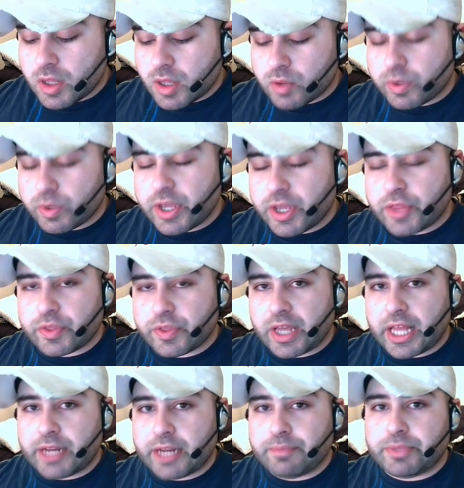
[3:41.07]
with
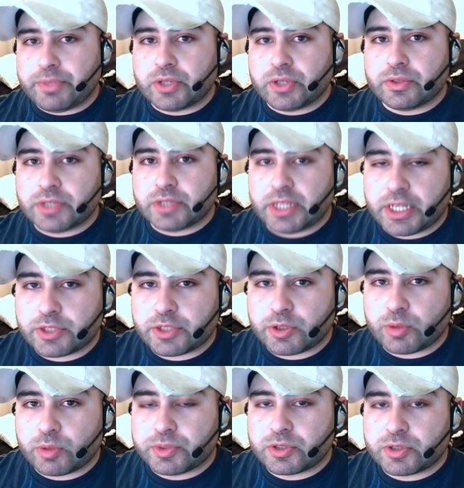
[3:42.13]
how to build an
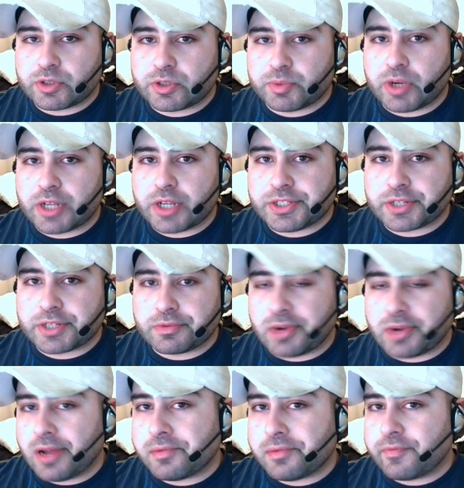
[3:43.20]
Android open source project
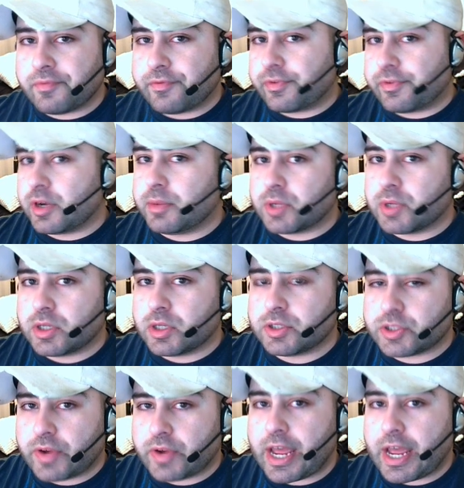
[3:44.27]
ROM from
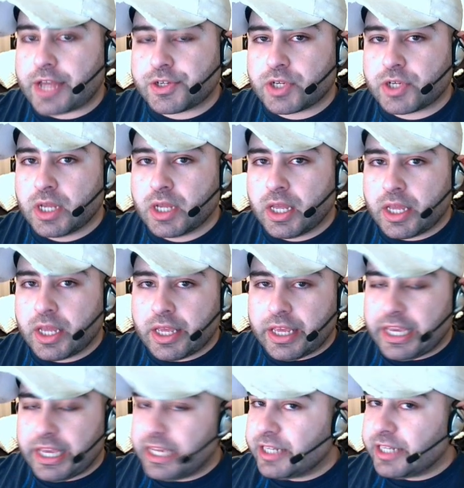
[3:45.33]
scratch,
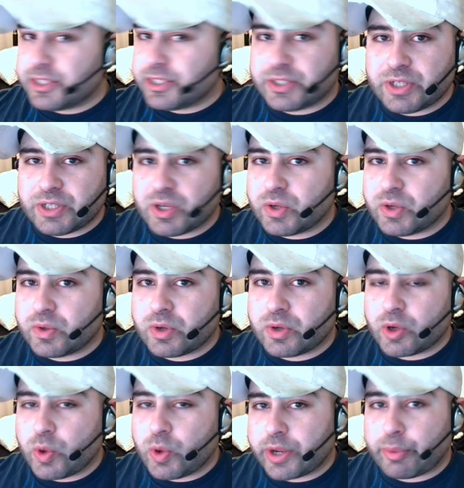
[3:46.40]
it is no
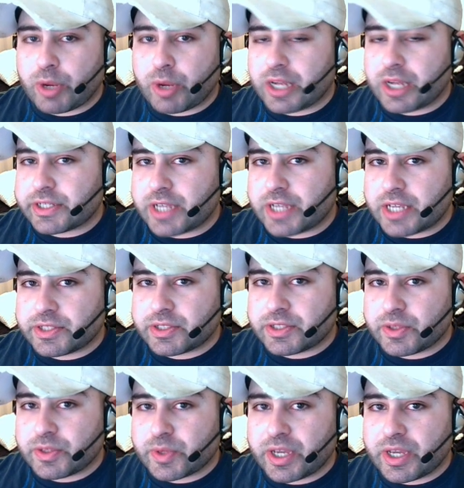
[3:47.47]
quick process,
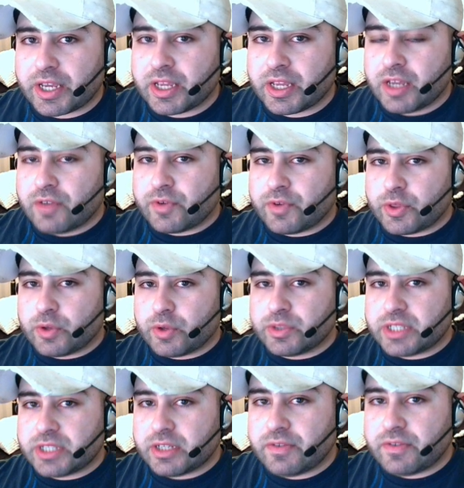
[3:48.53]
okay? For
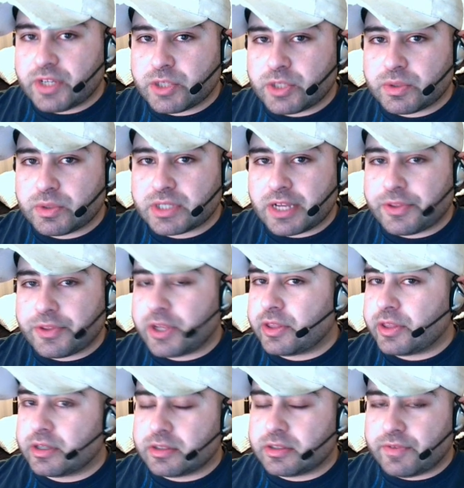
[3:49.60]
those individuals out there
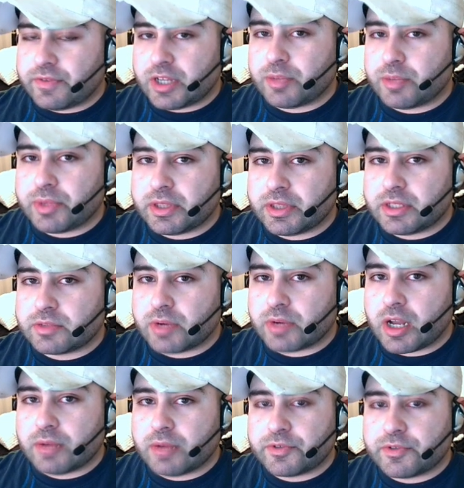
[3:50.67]
that are developing these
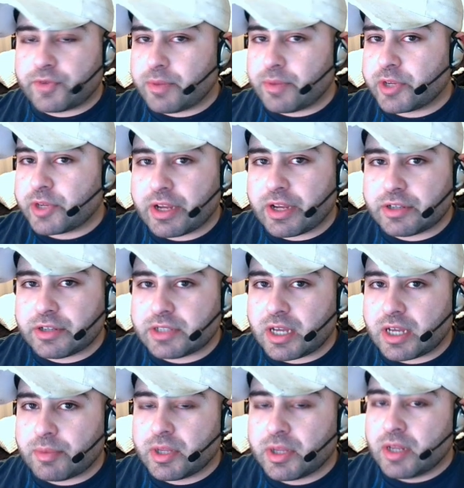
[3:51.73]
ROMs from the ground
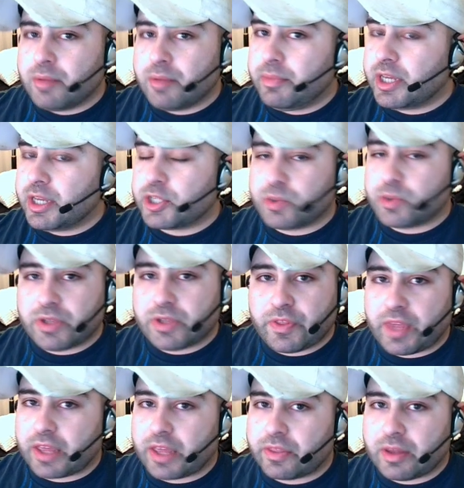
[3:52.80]
up, make sure to
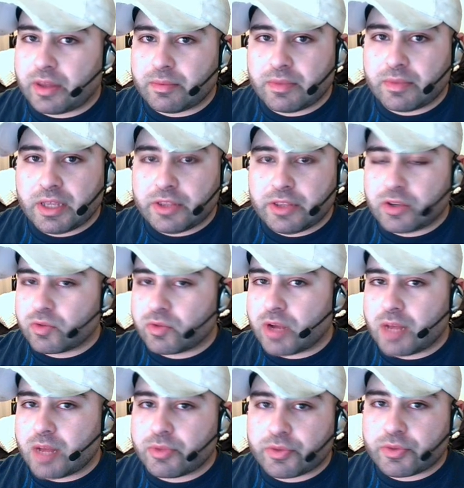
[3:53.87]
thank them. In their
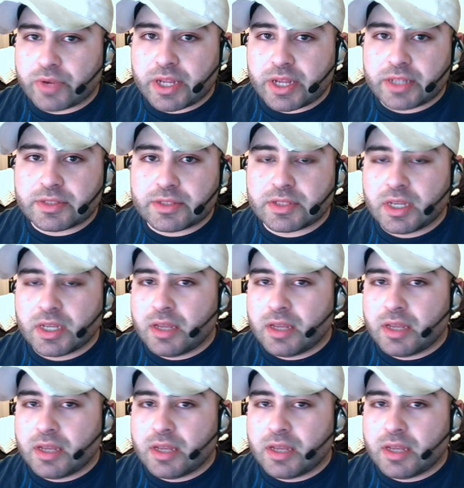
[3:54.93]
ROM threads,